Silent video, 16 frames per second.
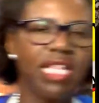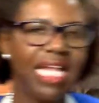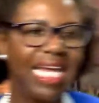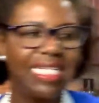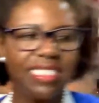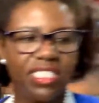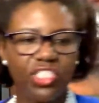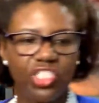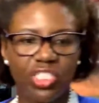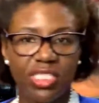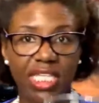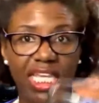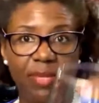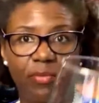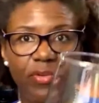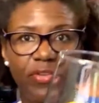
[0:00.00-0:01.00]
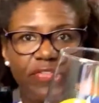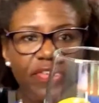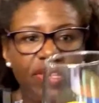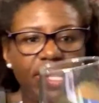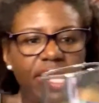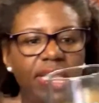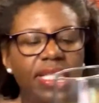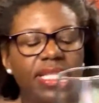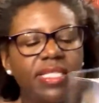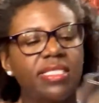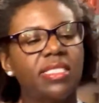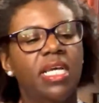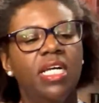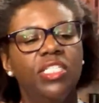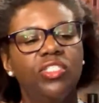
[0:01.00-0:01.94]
glass and just keep refilling this.